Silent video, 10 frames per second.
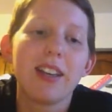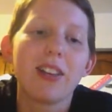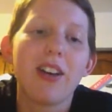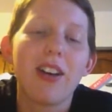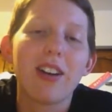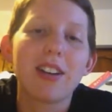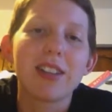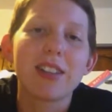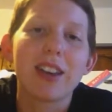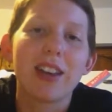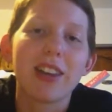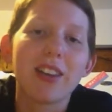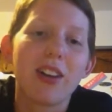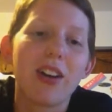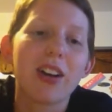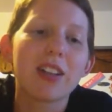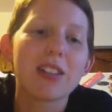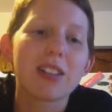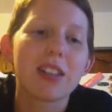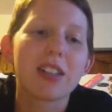I think the
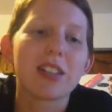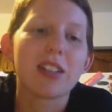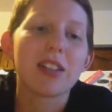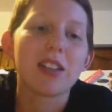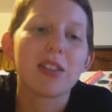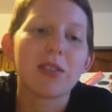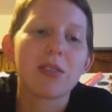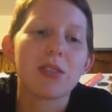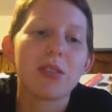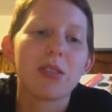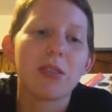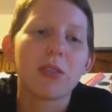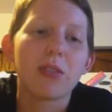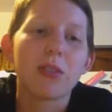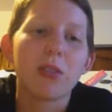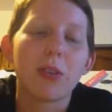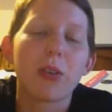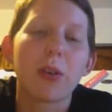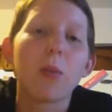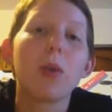hardest thing to get used to,
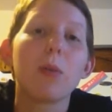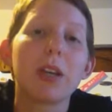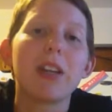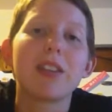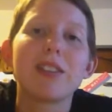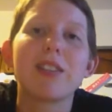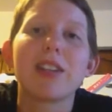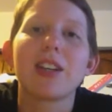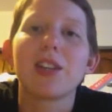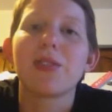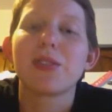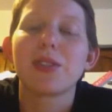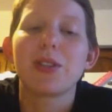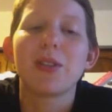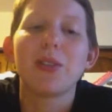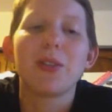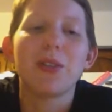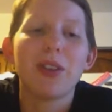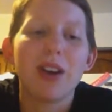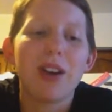or that will be to get used to,